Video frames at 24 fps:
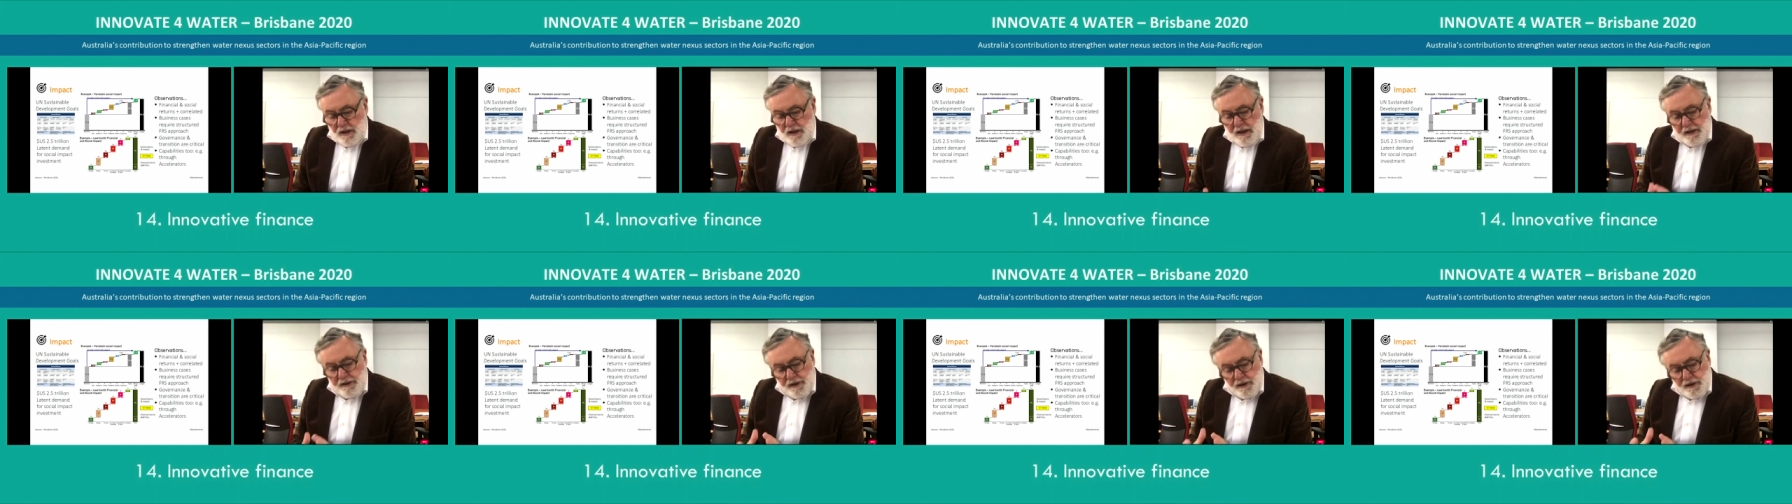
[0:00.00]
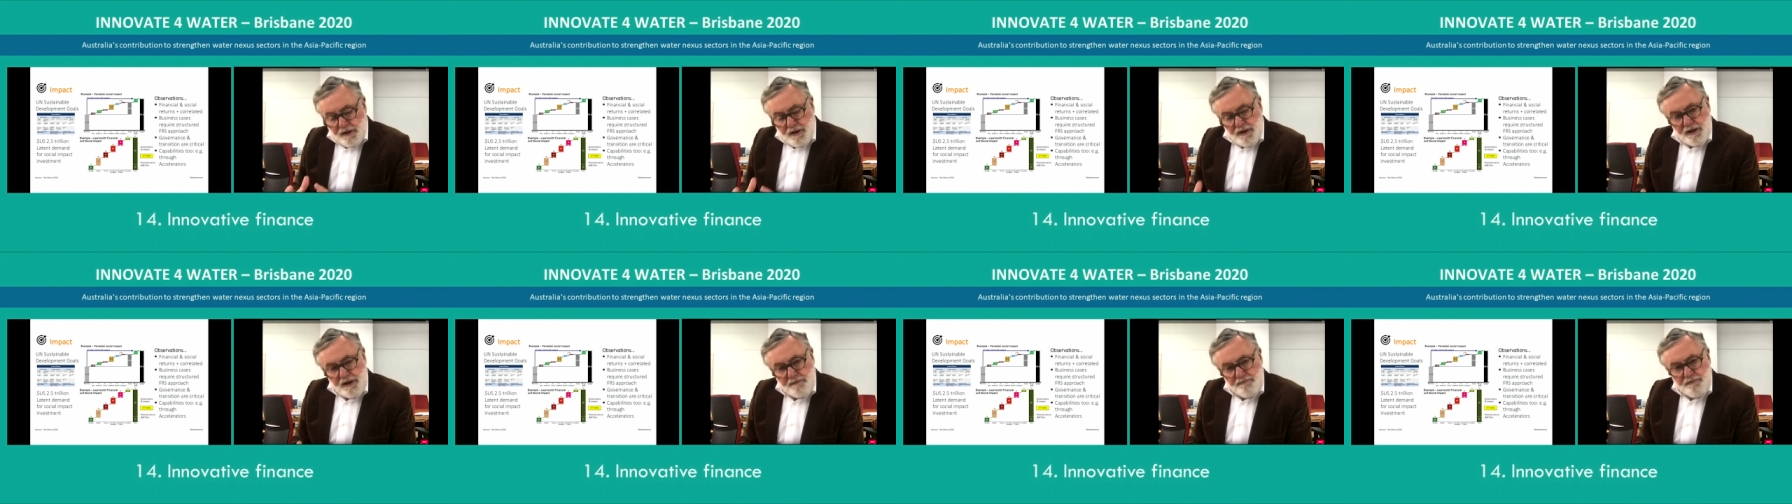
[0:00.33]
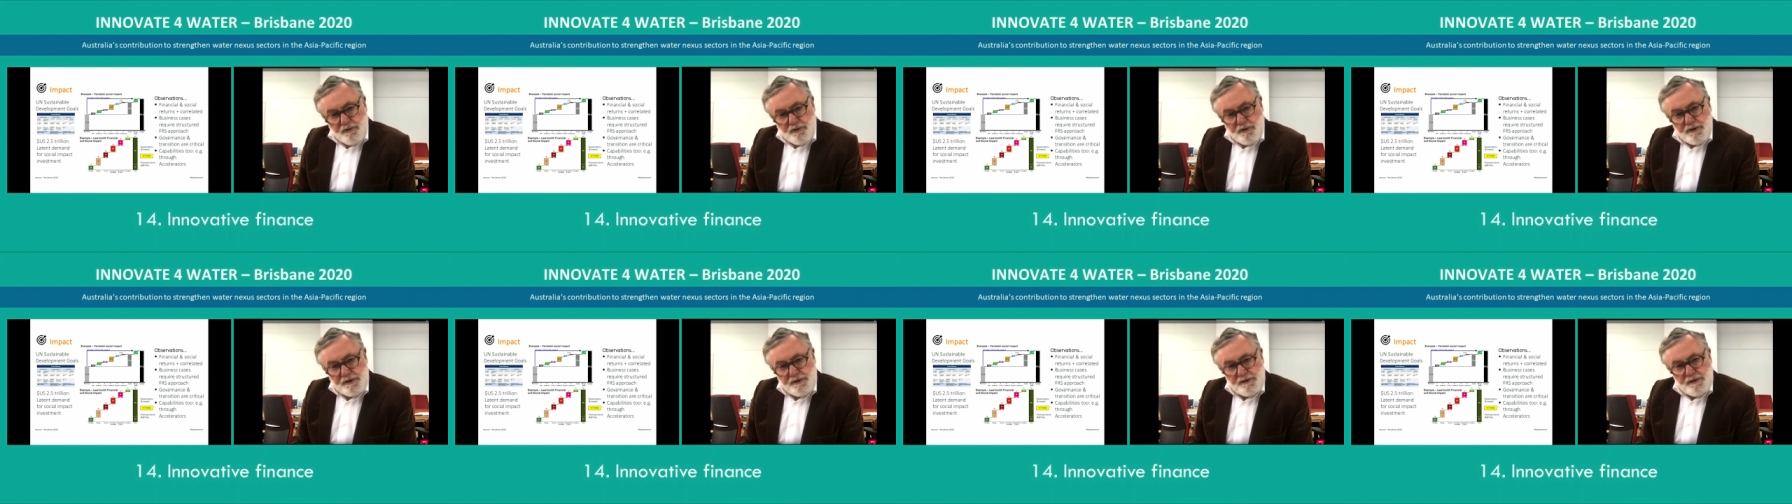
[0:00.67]
and the key
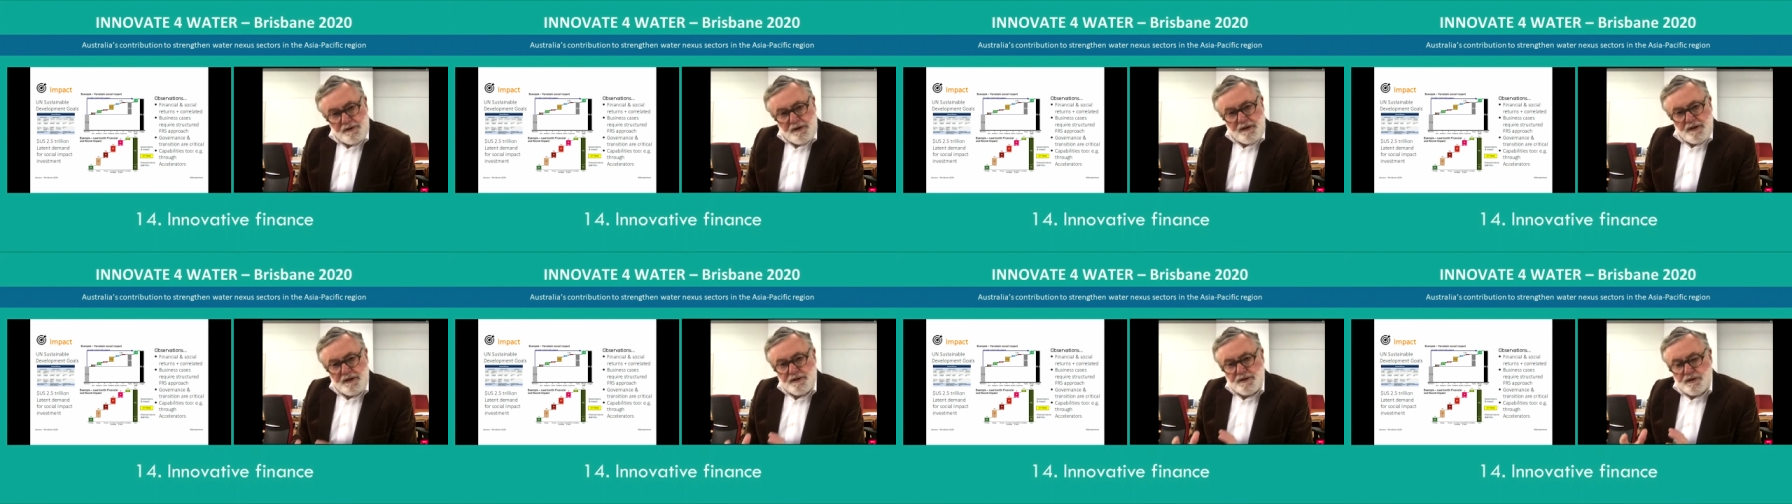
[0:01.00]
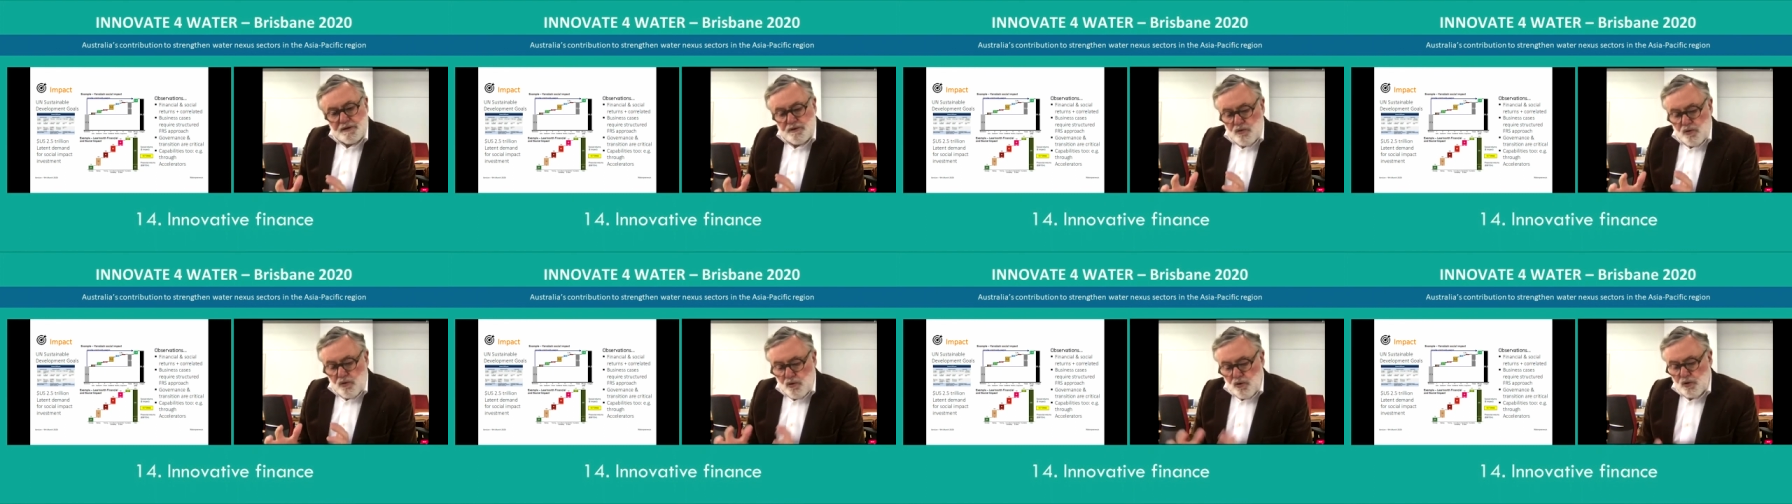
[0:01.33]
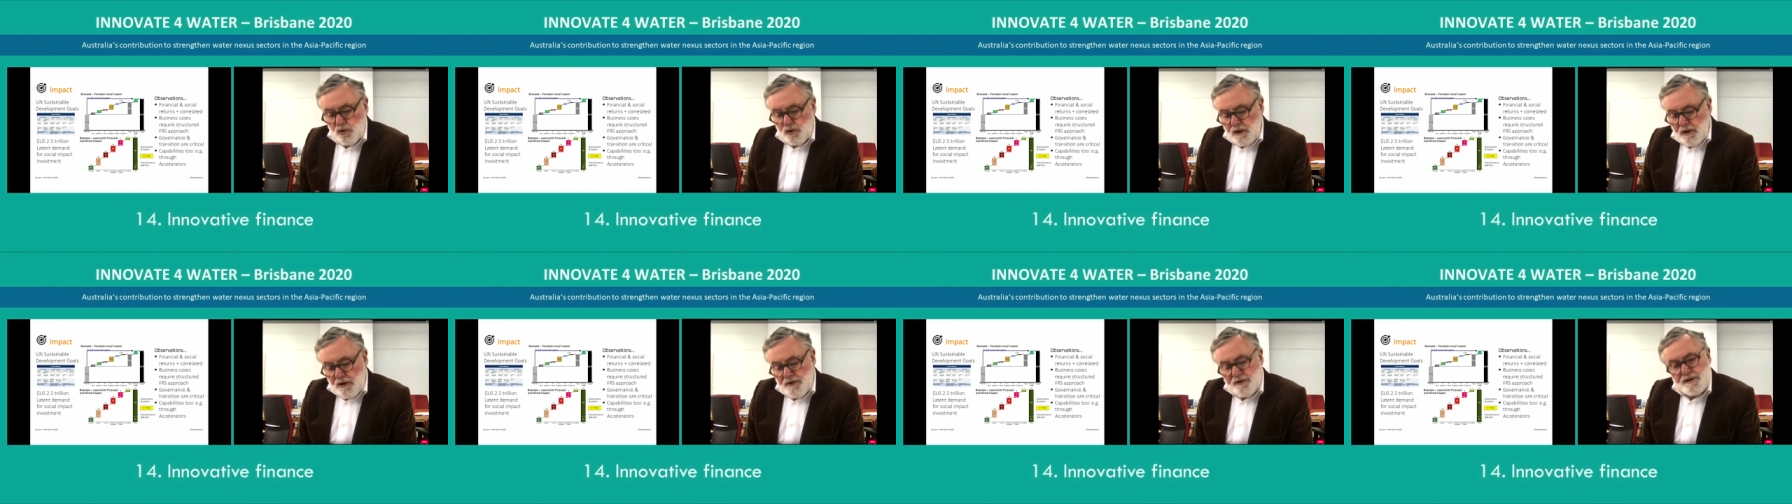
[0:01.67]
point is that
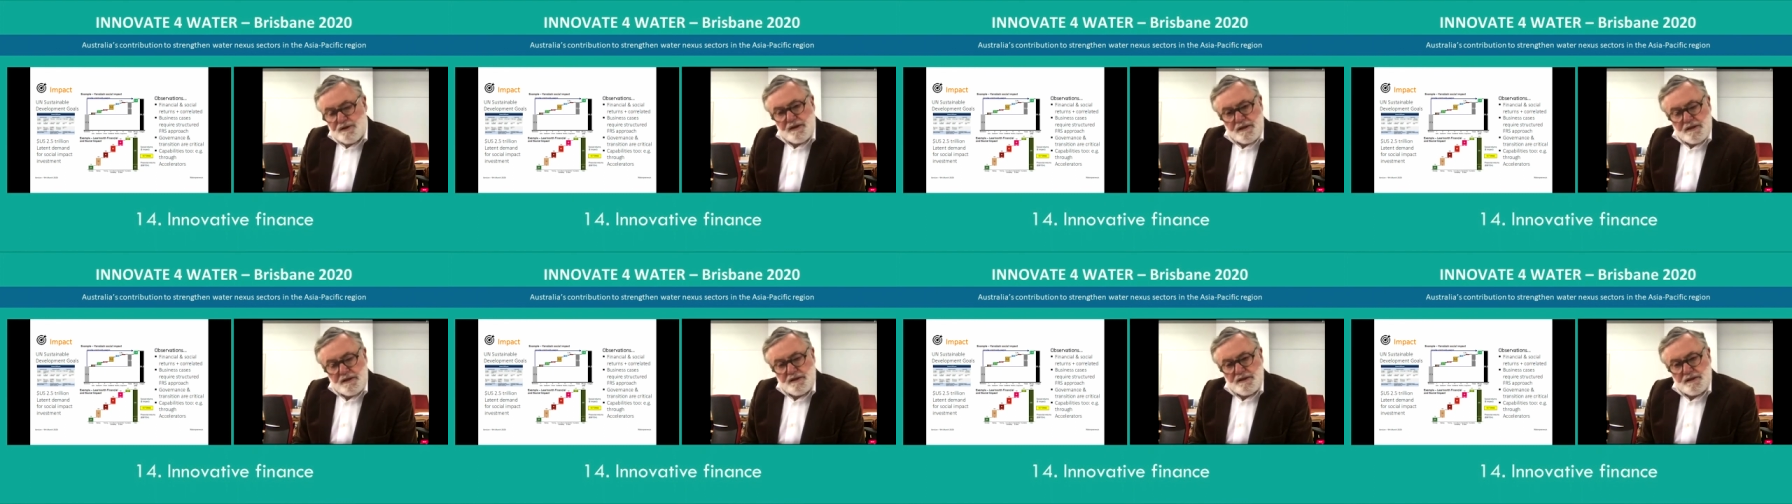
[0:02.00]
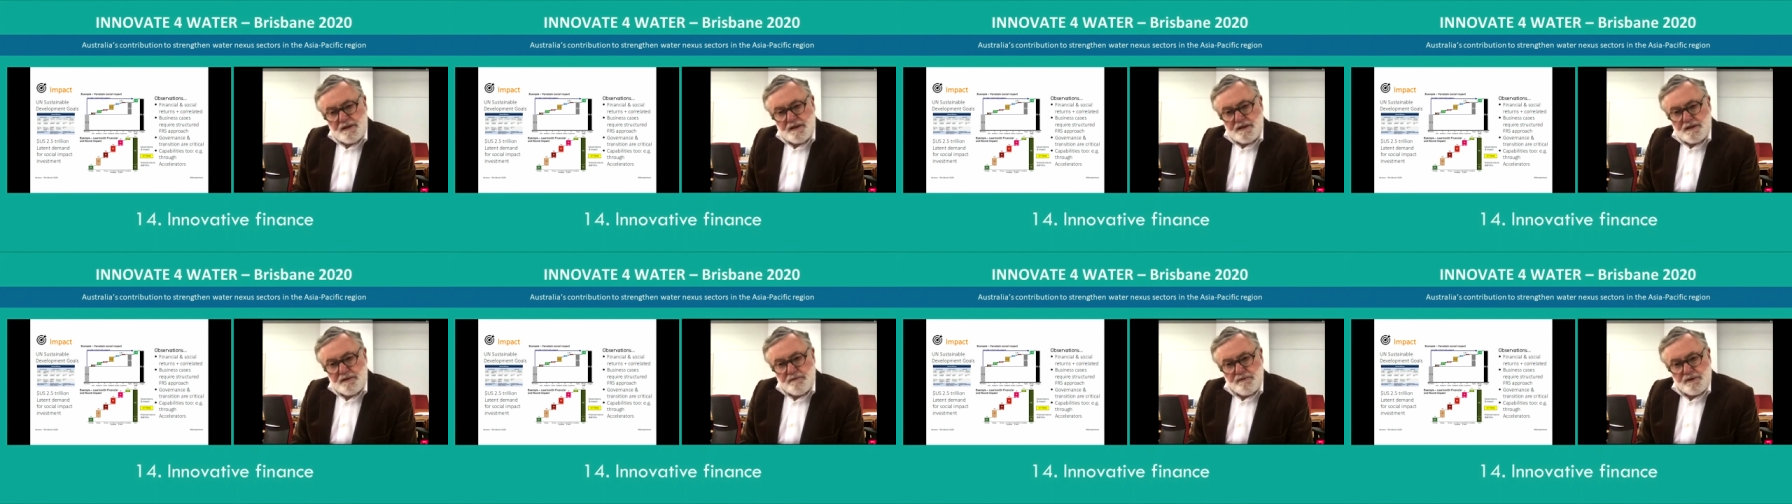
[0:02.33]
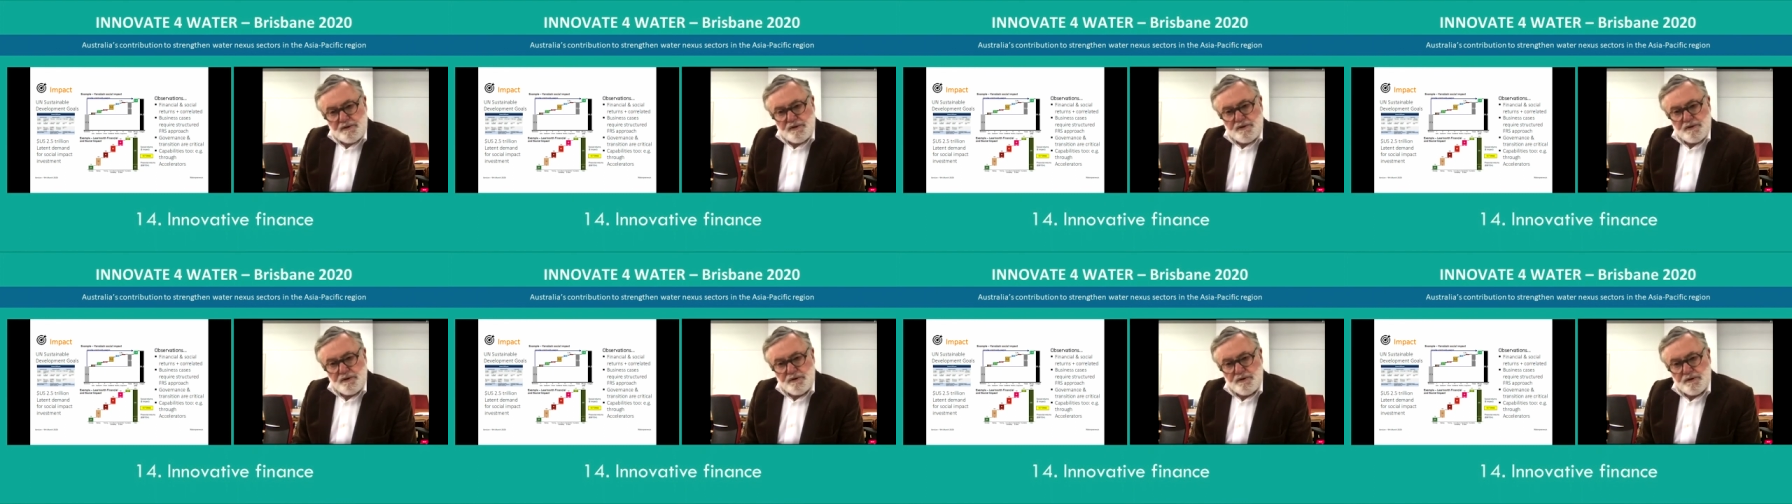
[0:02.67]
all those things need to
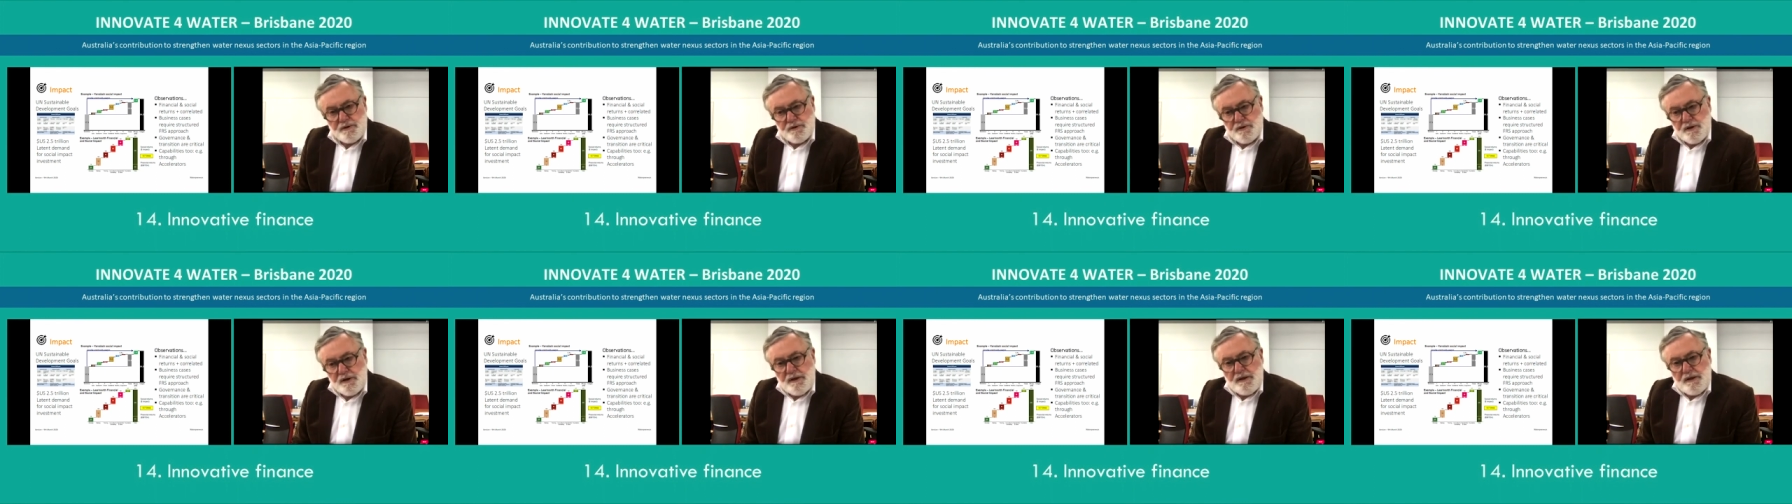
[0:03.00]
occur